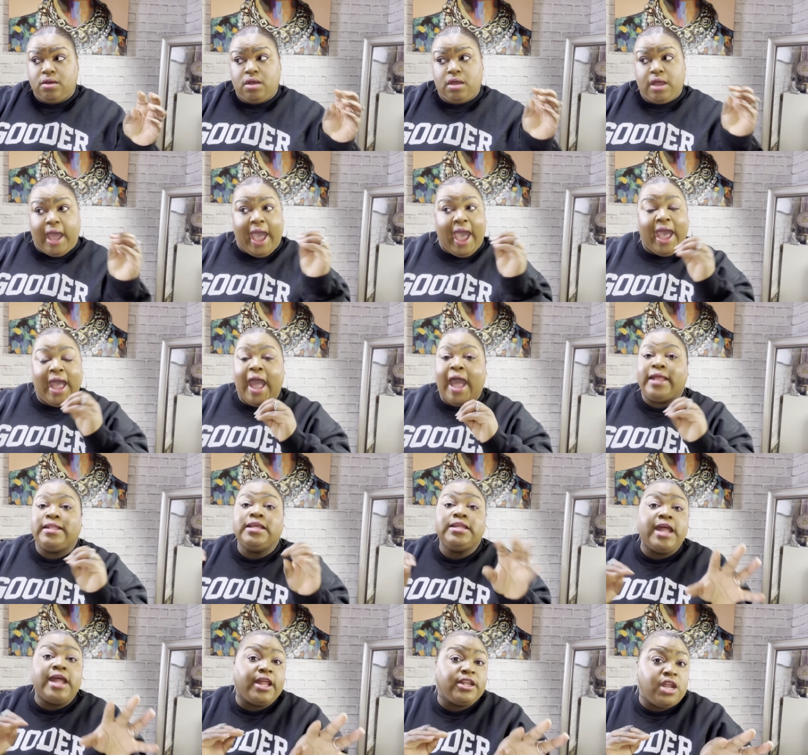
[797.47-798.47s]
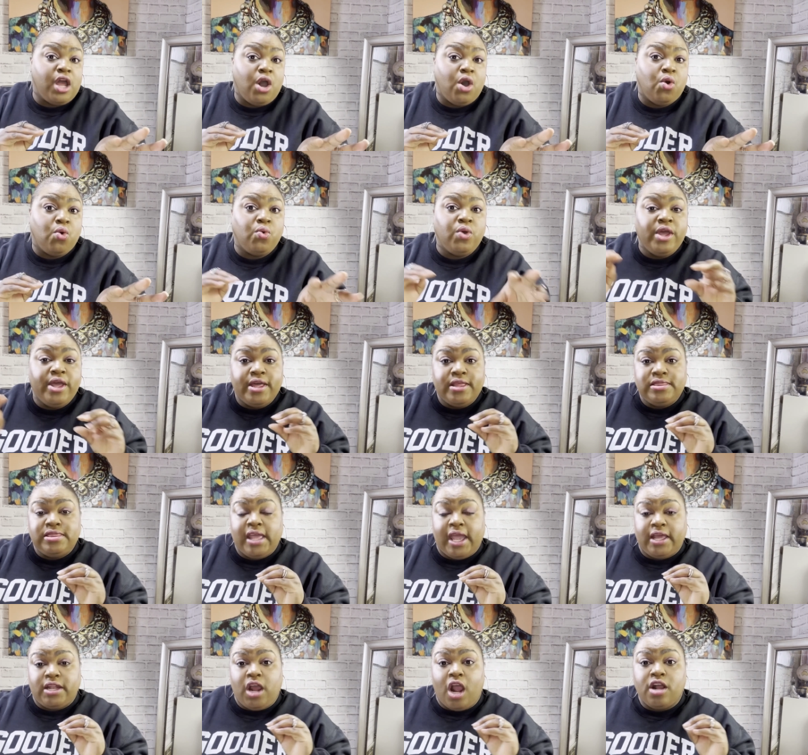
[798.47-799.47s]
I, I did not know
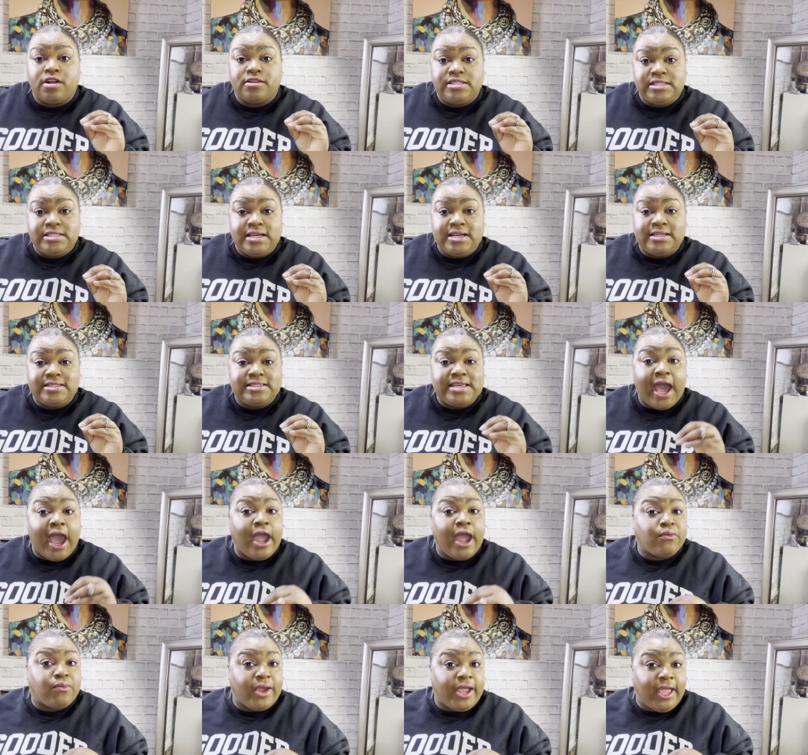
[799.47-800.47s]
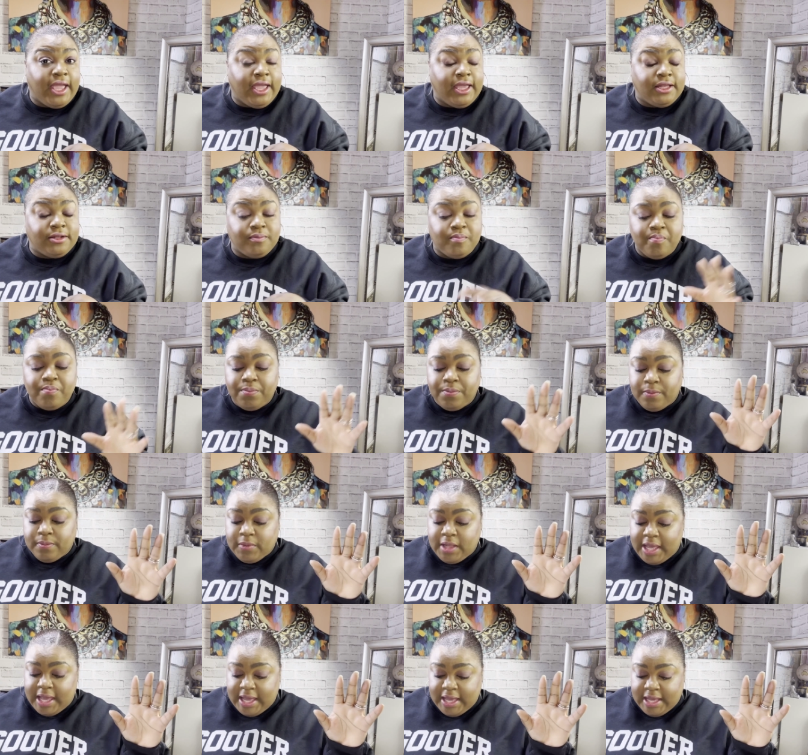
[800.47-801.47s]
that her son, Tyran,
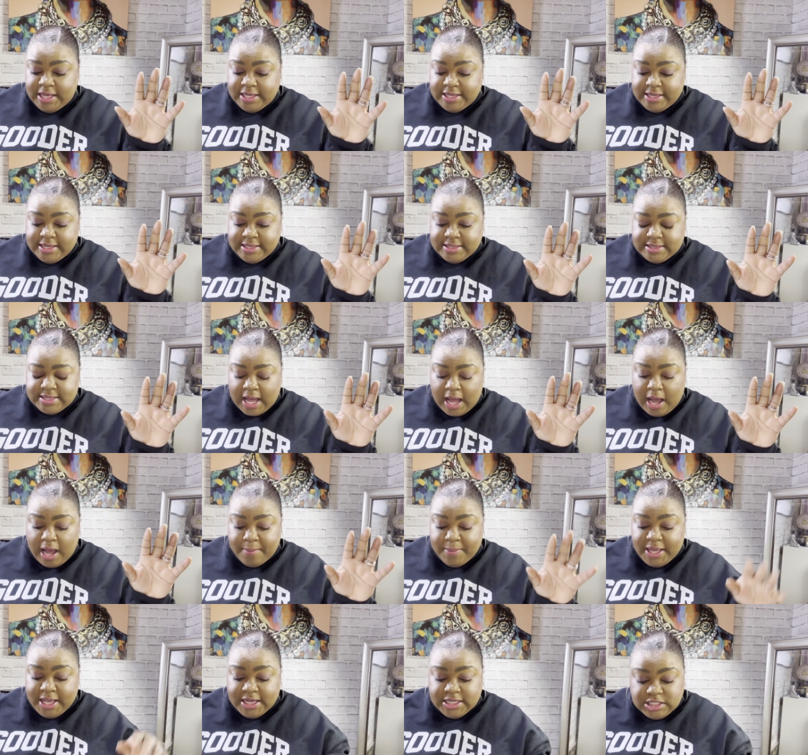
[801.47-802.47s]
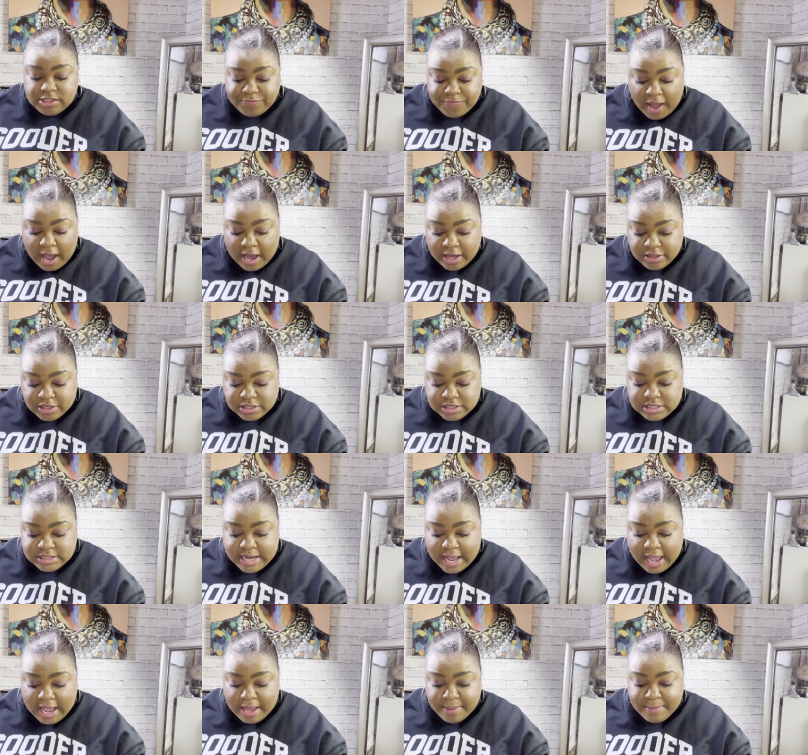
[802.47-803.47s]
is, um, his father's
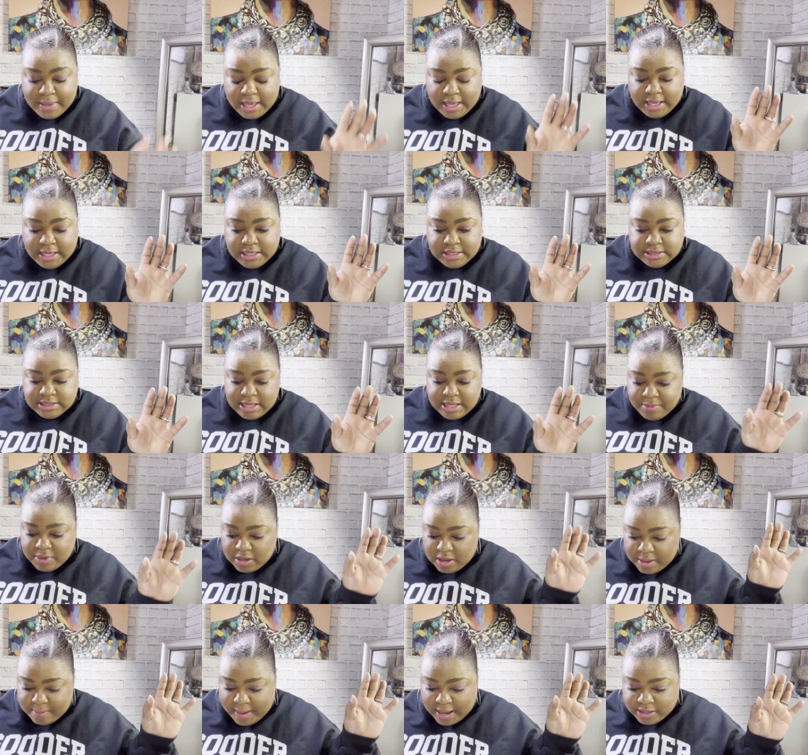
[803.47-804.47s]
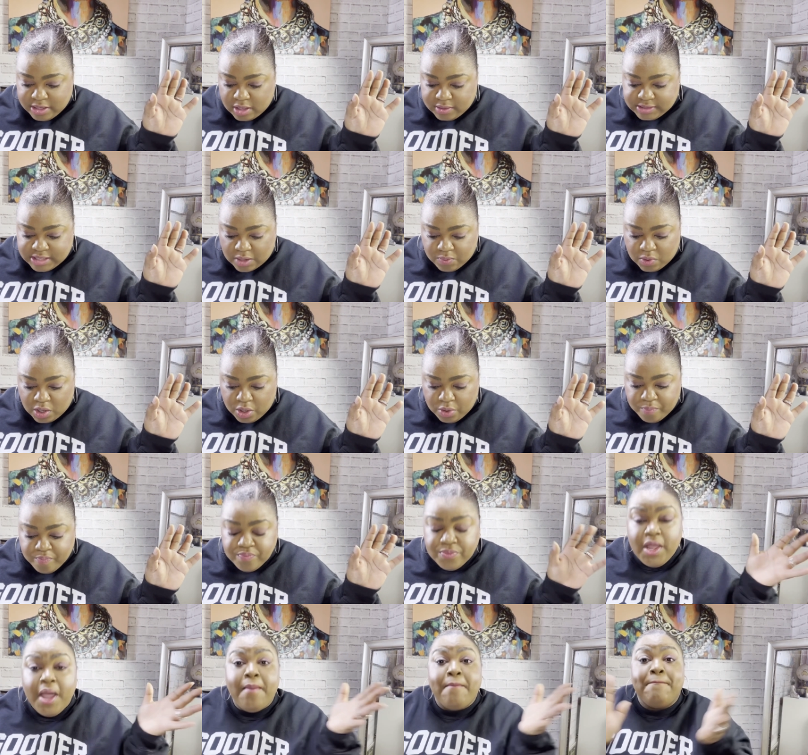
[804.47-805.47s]
name is, let me, in my notes I wrote,
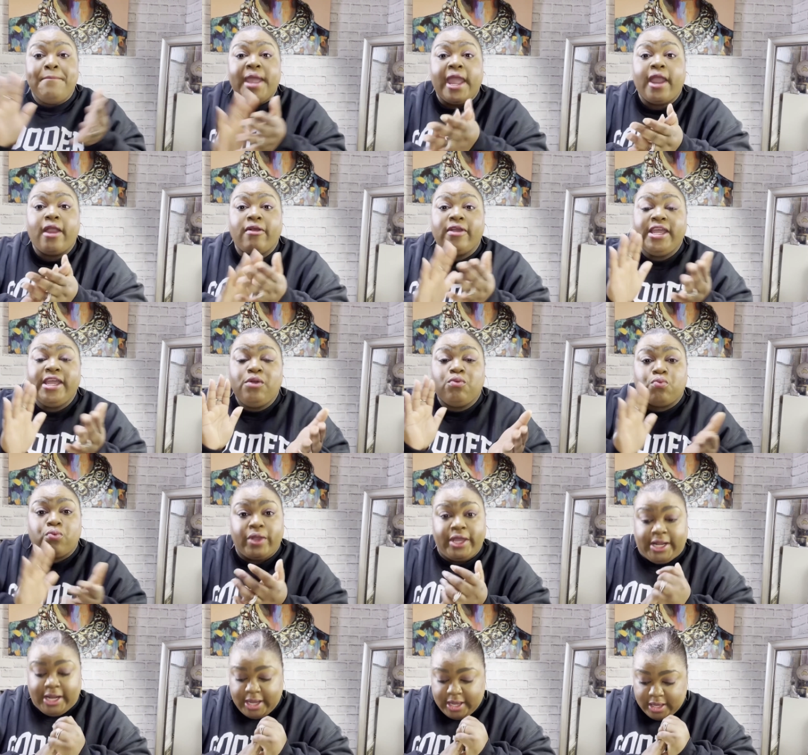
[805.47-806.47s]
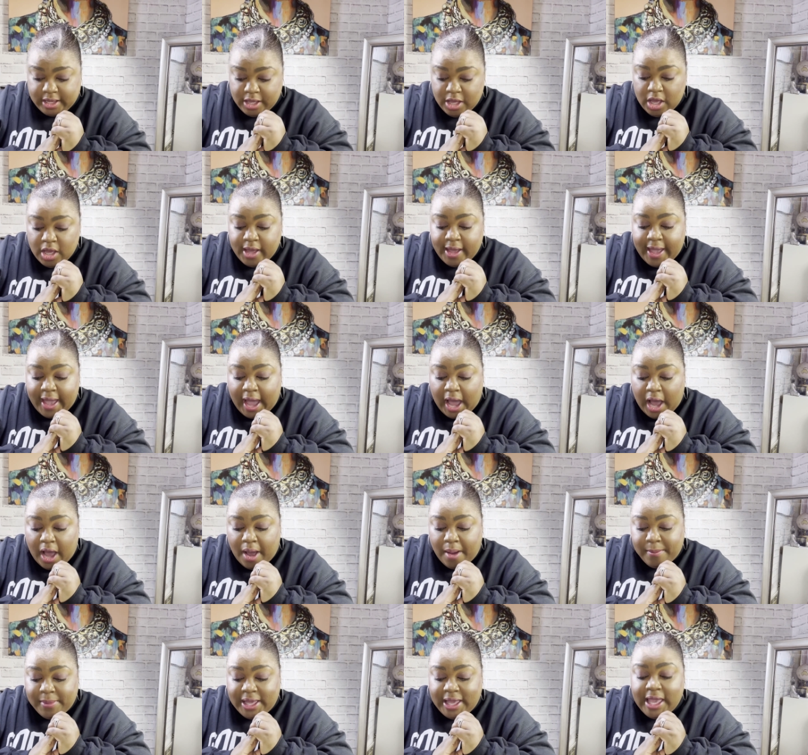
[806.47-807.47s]
Barry Riddick.
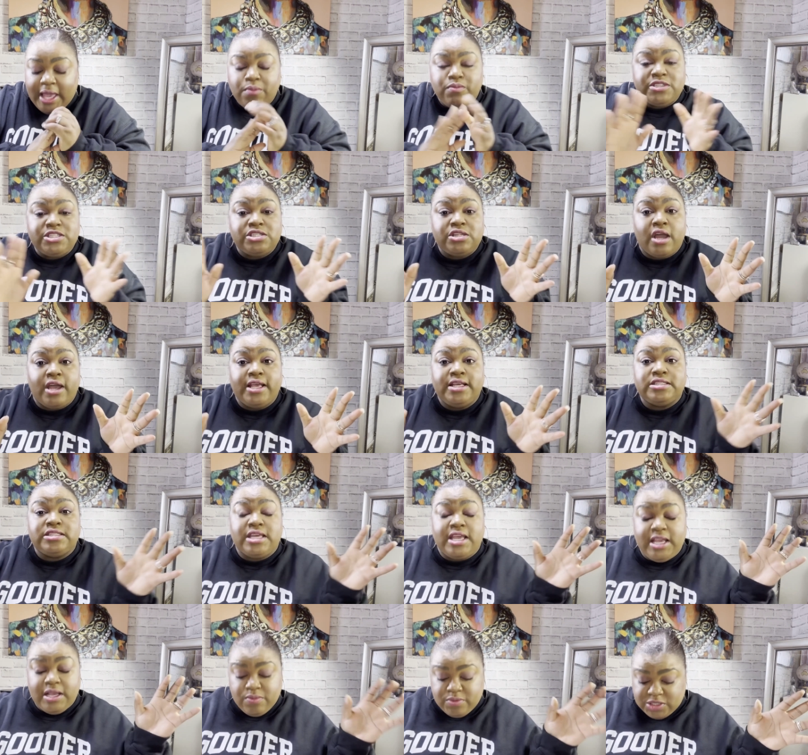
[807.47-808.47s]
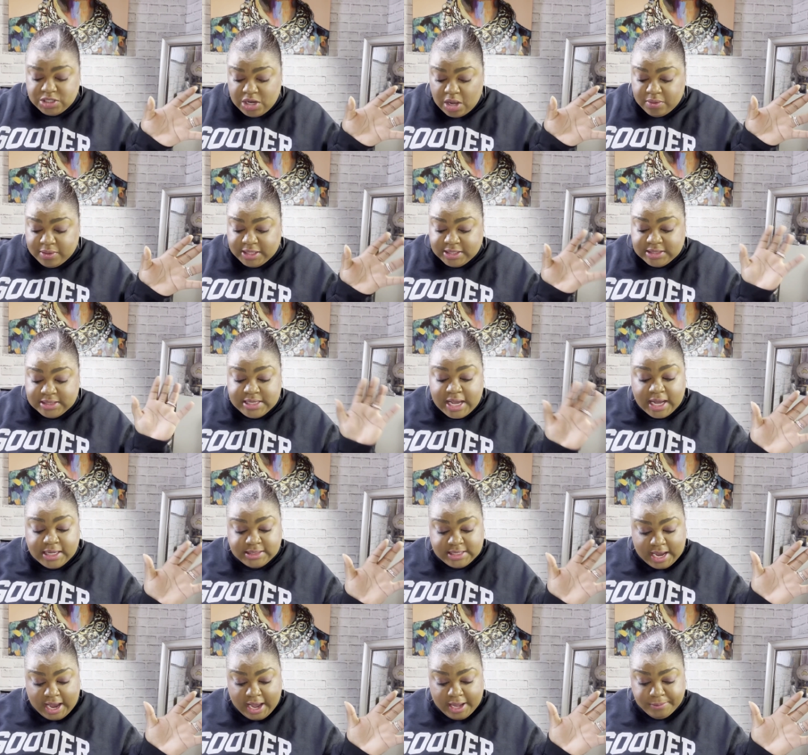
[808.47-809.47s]
Um, he was, his, he was known as Ty Ty.